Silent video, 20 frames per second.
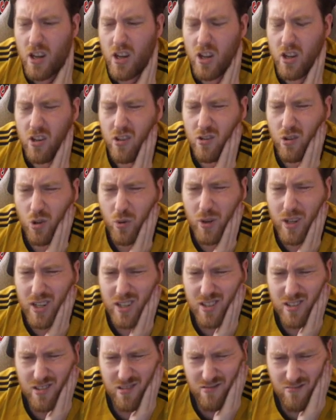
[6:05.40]

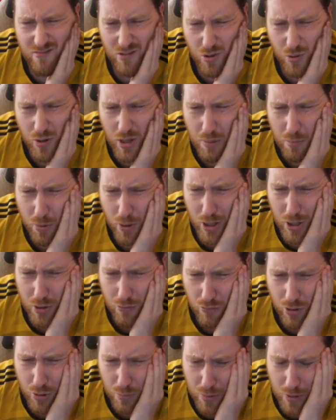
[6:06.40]
Lewis, who are you putting in
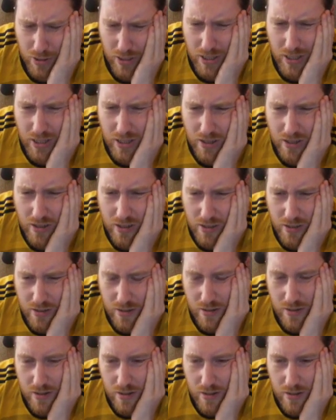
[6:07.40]
Europa League?
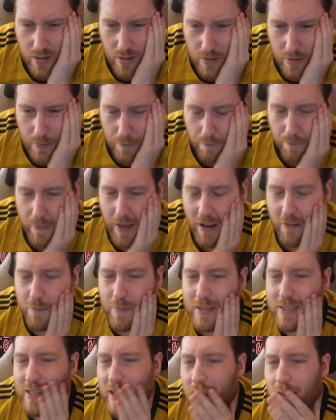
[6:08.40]
I've
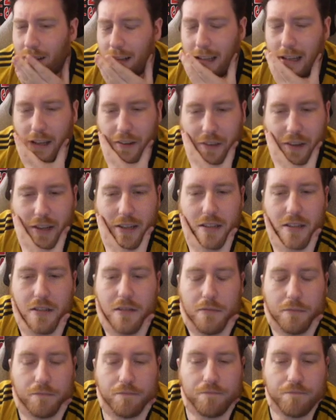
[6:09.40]
miscalculated this.
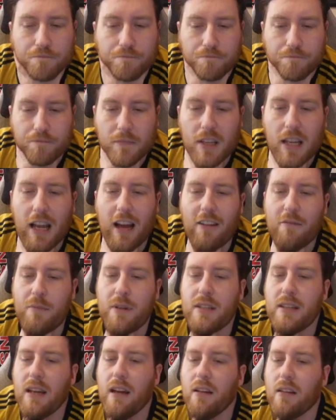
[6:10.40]

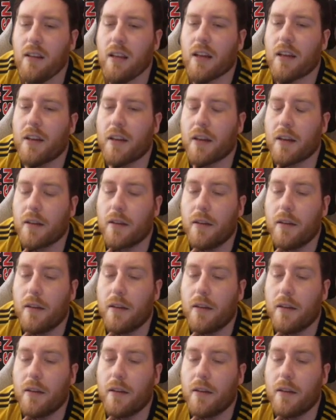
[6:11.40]
It.